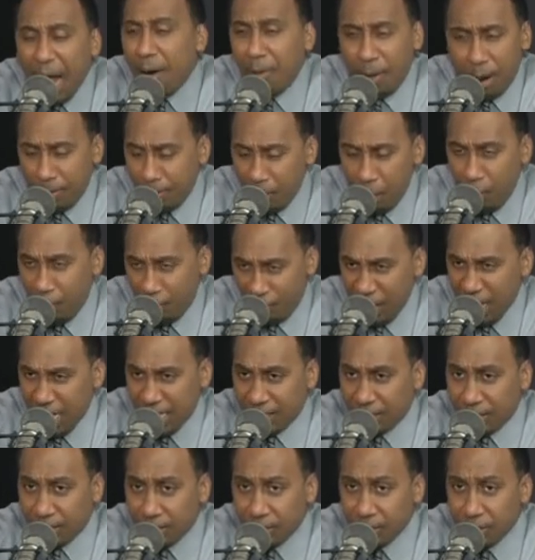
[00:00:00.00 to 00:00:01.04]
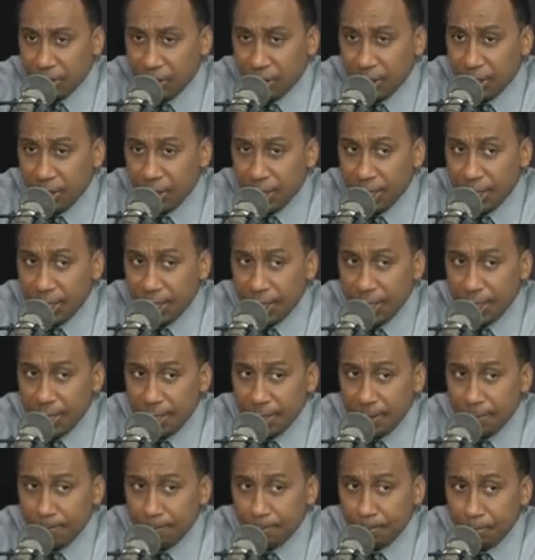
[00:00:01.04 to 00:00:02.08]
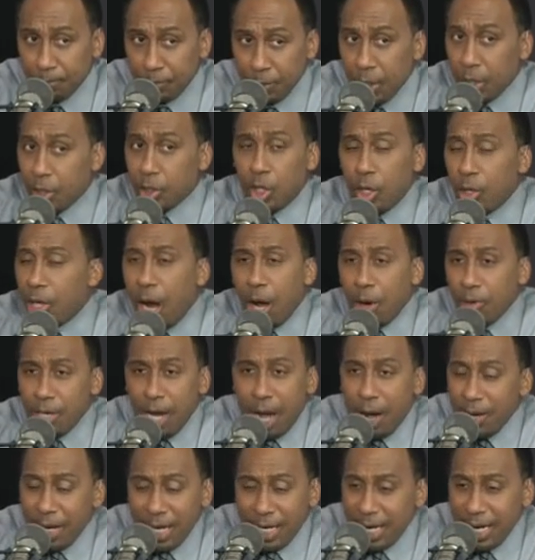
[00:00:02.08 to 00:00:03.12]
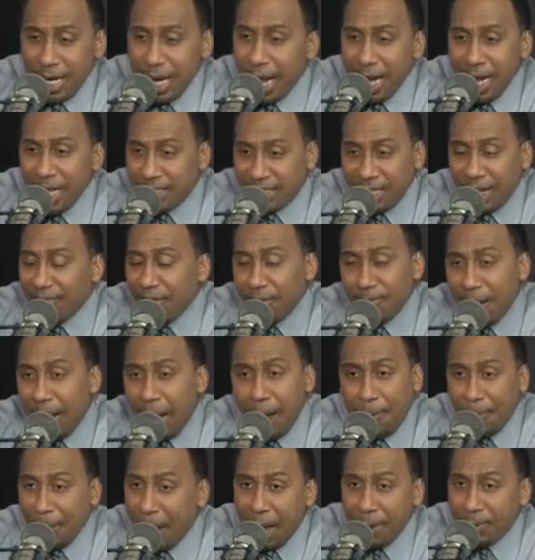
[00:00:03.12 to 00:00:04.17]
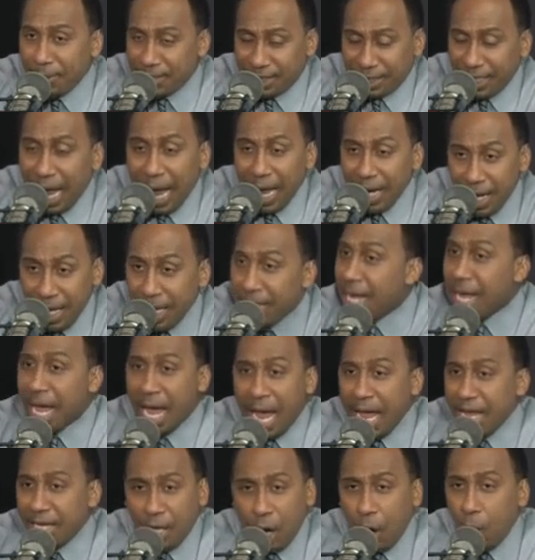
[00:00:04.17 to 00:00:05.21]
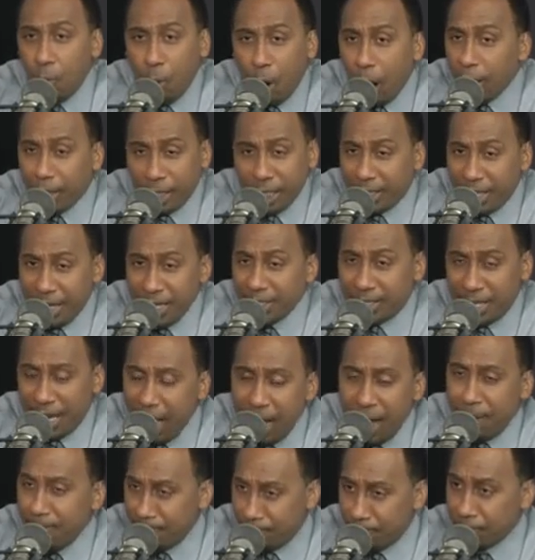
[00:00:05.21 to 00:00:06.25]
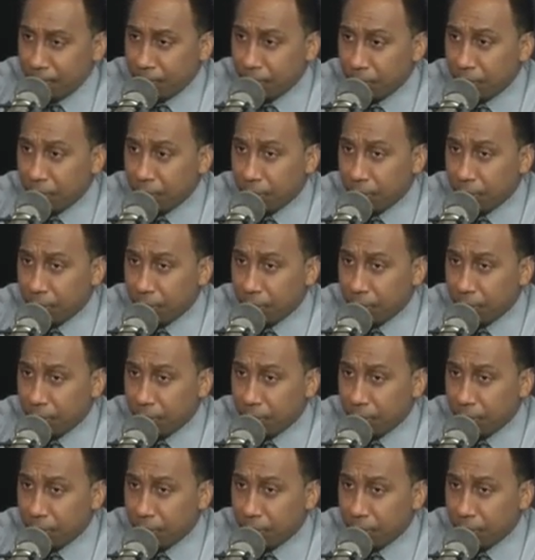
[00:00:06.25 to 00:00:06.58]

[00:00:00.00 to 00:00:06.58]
Power movies. You don't know that an 87-mile-per-hour slider ain't going to work against him?